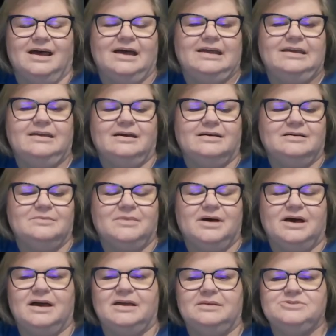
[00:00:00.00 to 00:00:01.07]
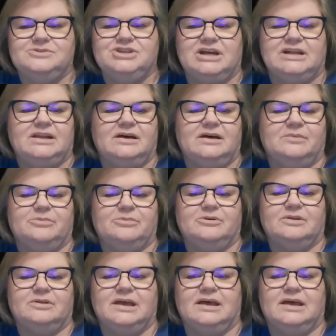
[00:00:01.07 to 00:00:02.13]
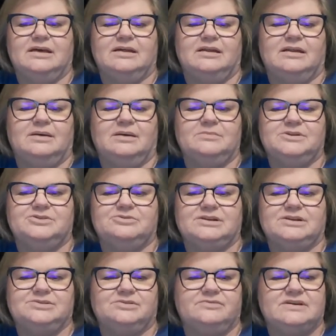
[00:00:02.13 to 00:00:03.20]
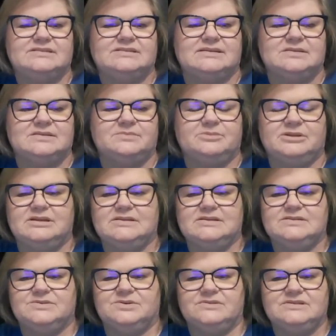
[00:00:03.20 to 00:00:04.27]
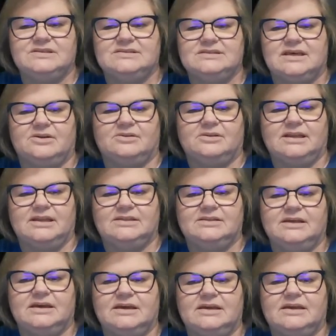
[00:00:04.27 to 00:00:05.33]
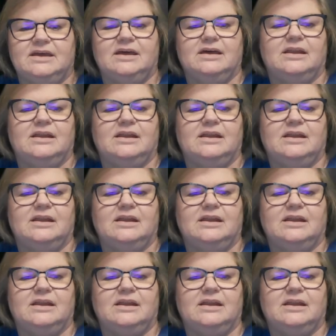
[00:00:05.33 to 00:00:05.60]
Hi, I'm Janet Hupel, and I'm the Director of Accessibility Services at Our Lady of the Lake,